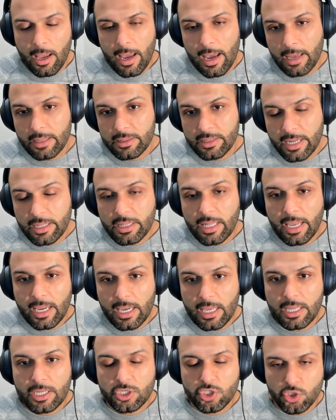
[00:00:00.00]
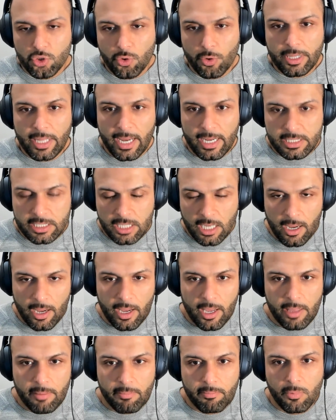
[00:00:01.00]
and then they can enjoy that
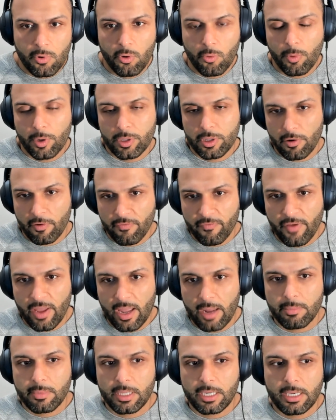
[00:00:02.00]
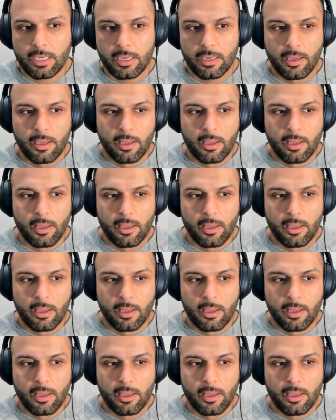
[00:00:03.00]
time with their family,